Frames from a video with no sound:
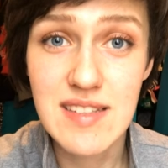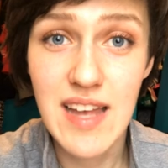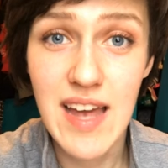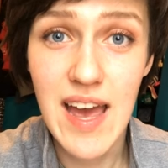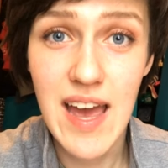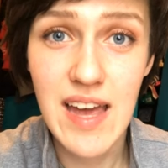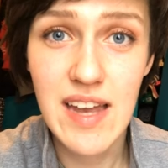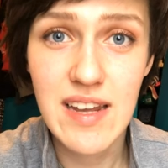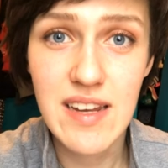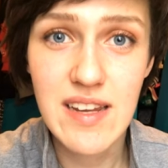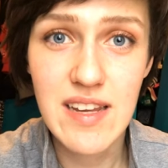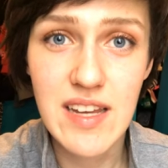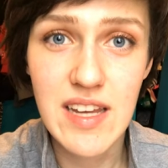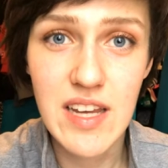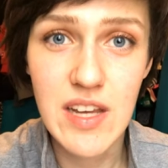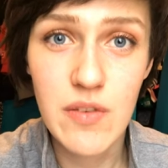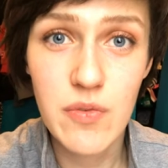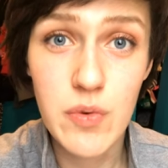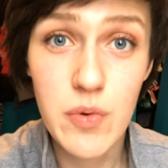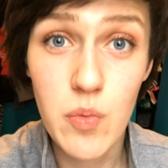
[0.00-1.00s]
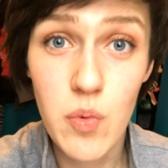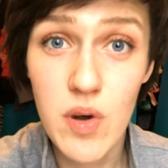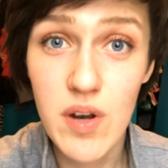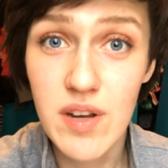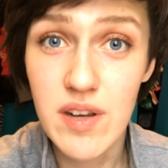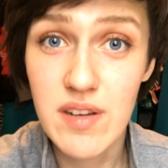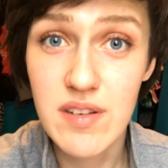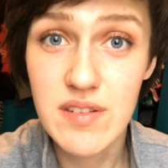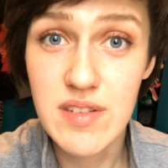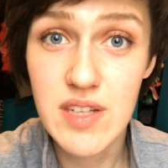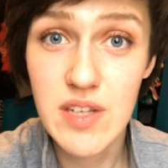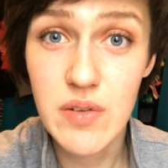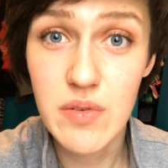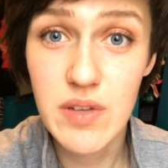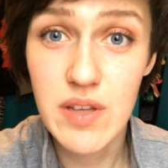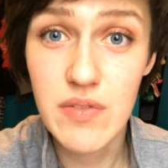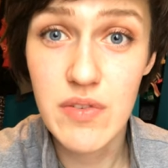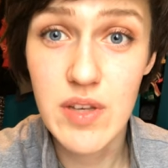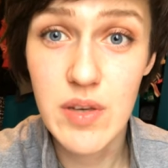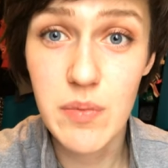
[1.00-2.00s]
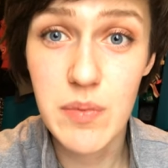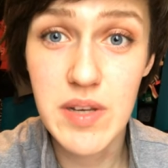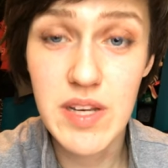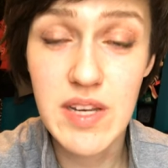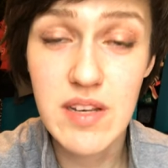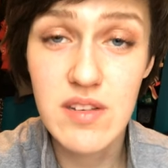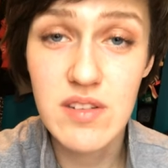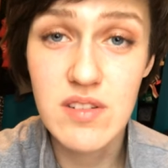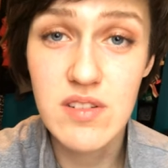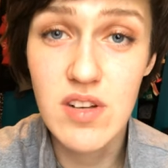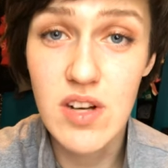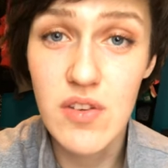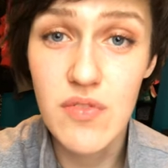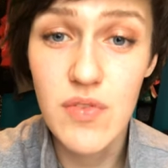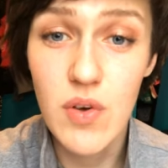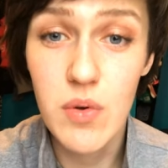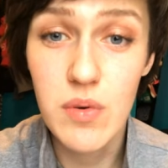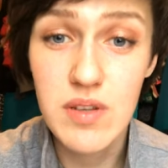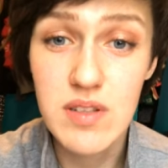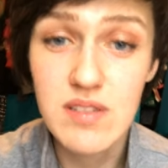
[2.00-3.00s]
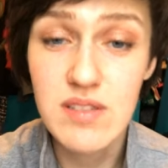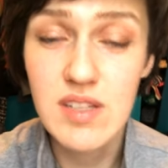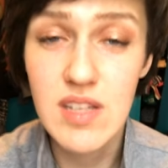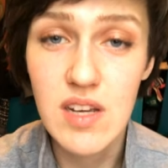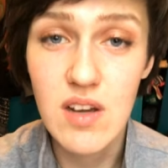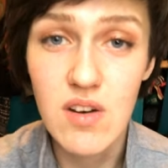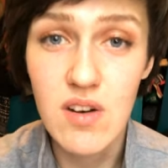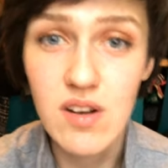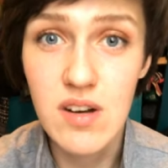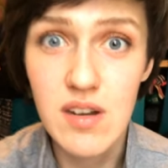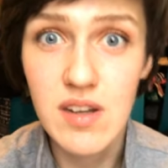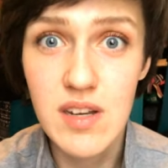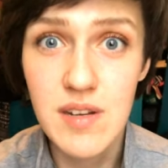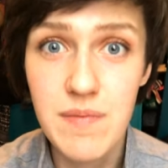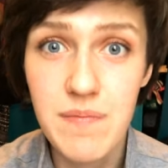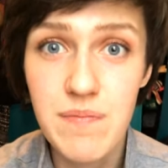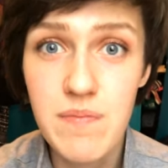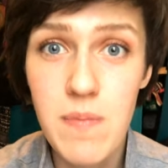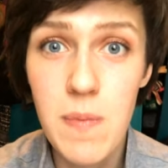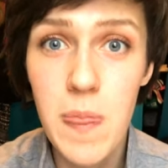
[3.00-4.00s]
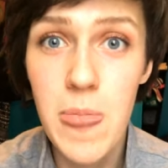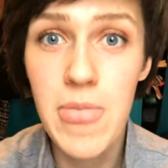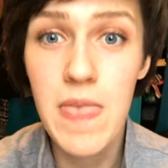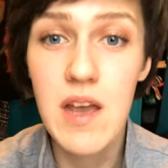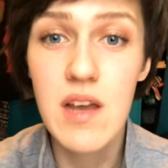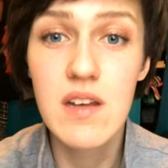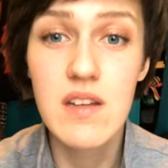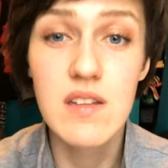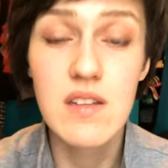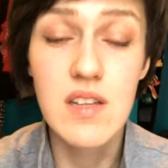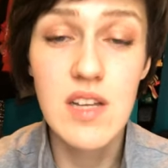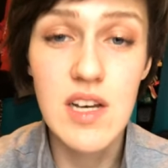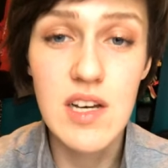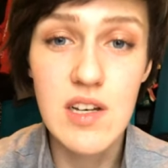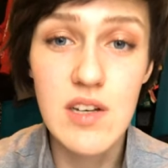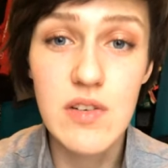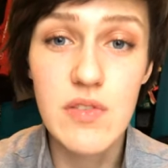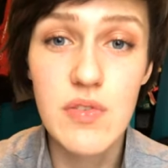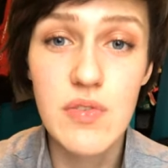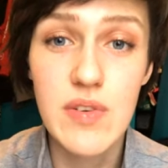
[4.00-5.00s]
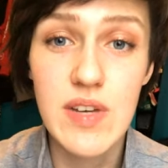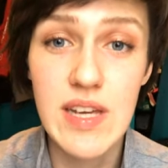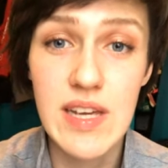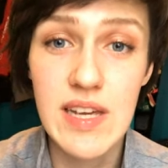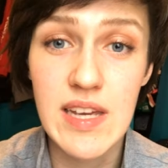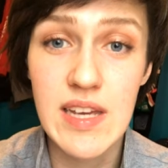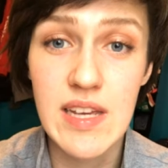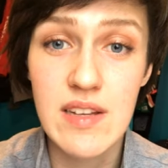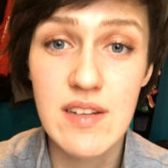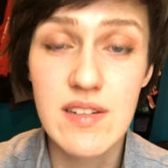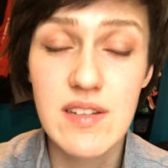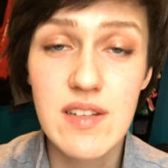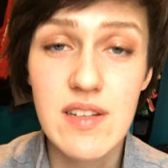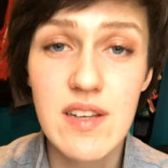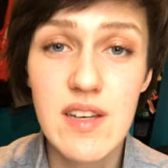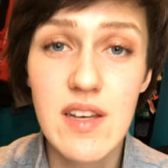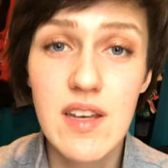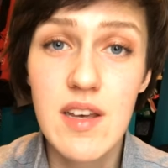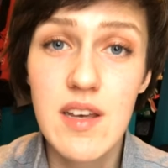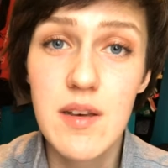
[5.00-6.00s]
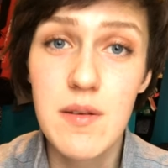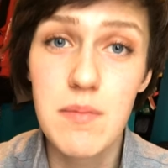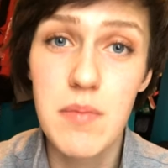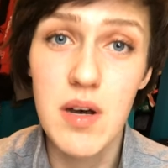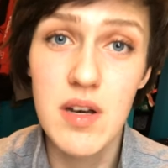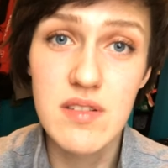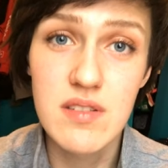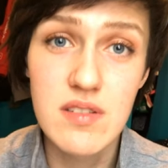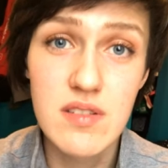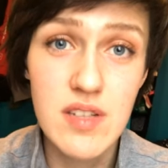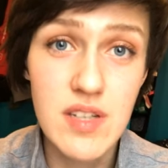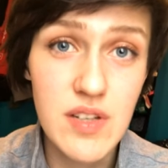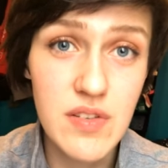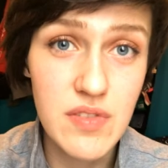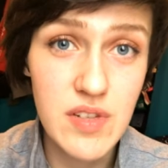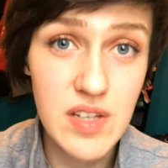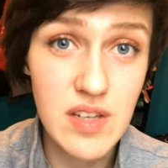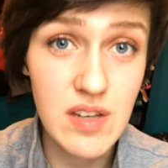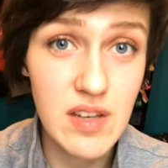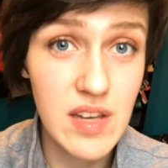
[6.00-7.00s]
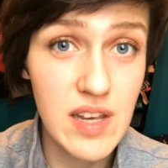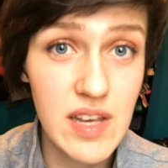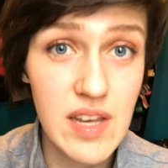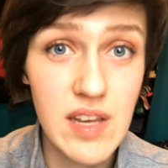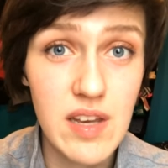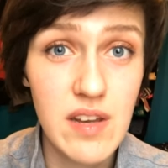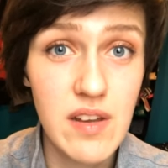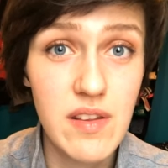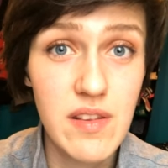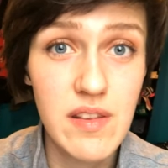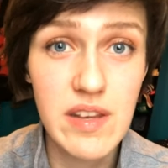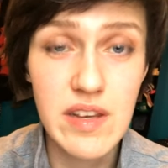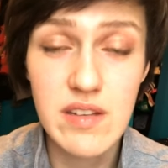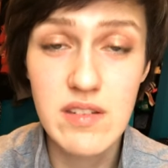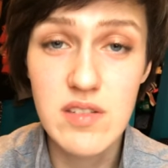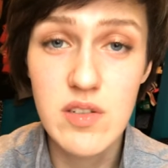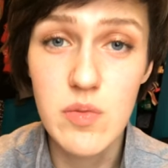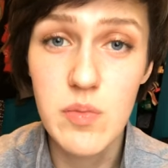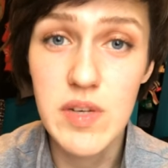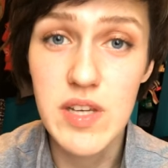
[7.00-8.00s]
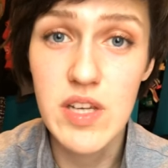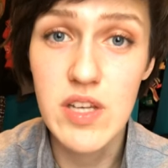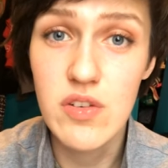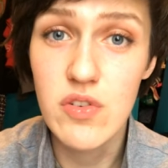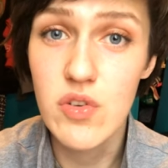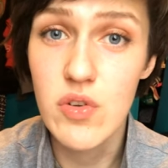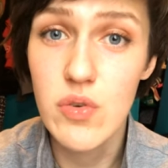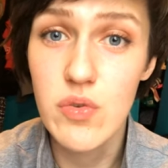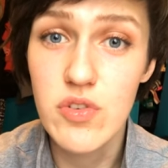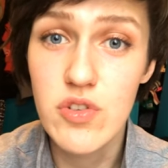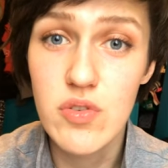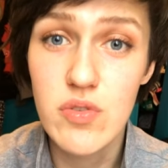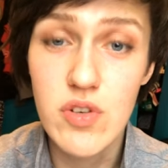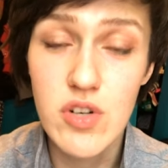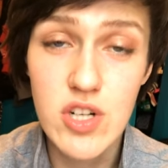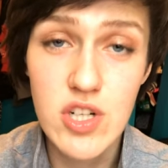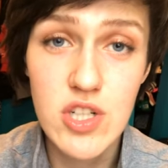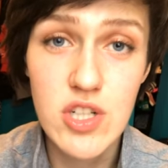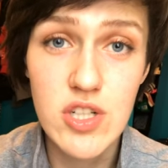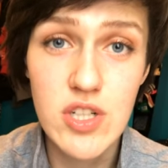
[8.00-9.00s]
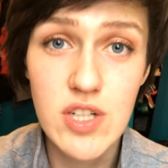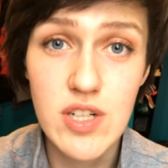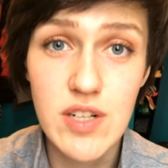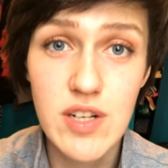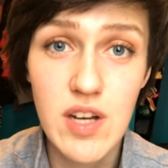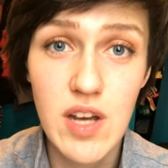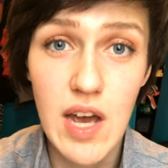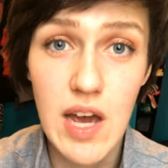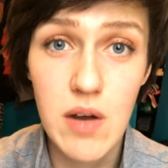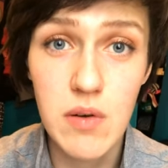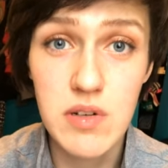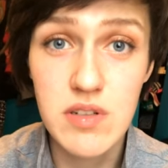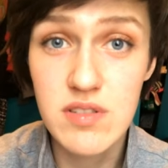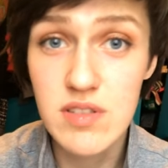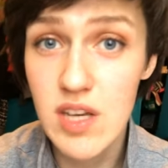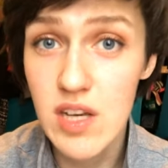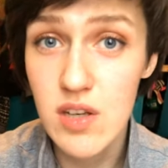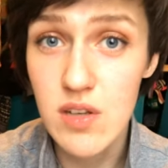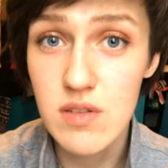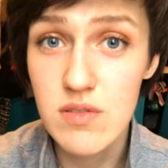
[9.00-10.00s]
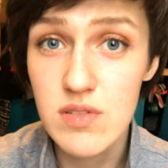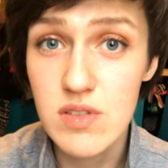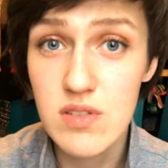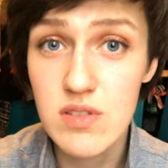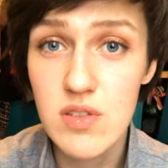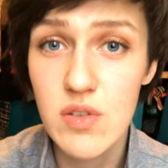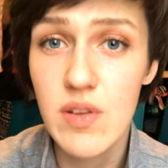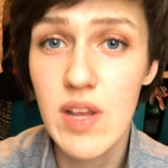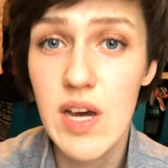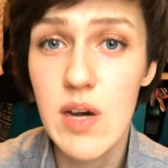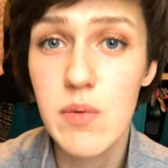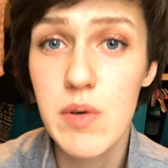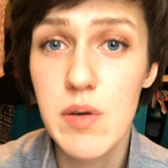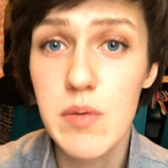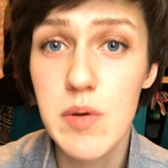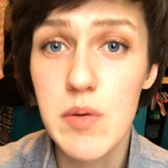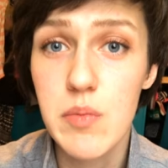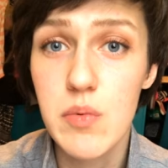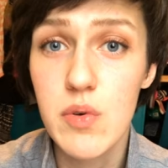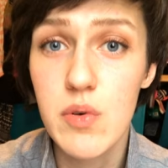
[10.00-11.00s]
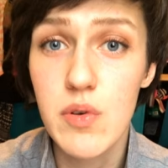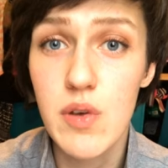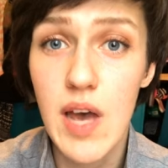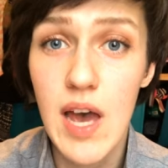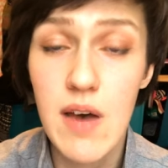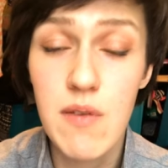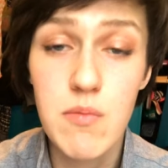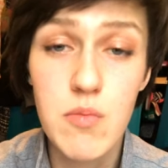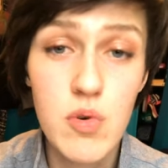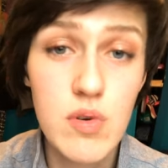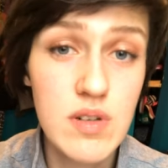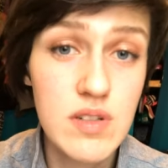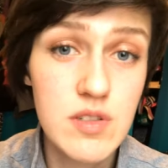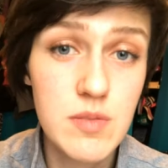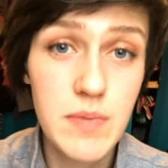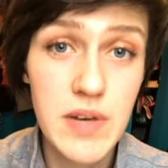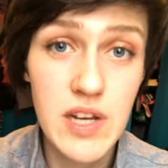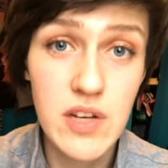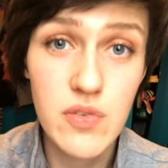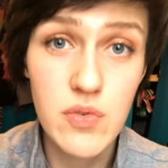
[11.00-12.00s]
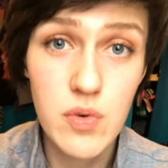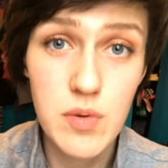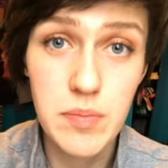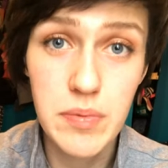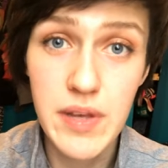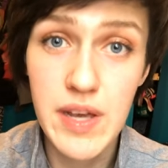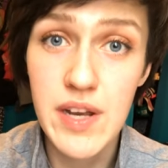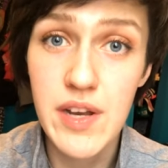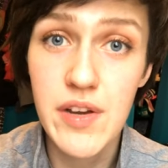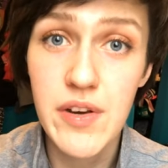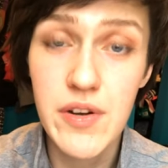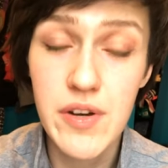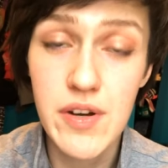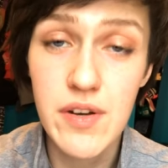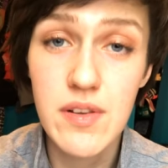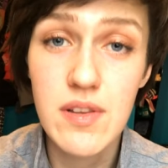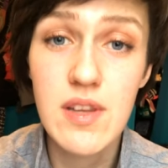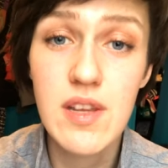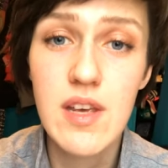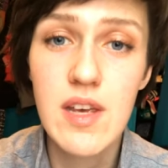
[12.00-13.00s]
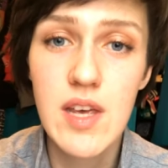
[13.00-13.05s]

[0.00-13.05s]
that if we want to continue living, we need to start focusing on love and positivity and things that we can do to nurture ourselves so that way we will have more respect for planet Earth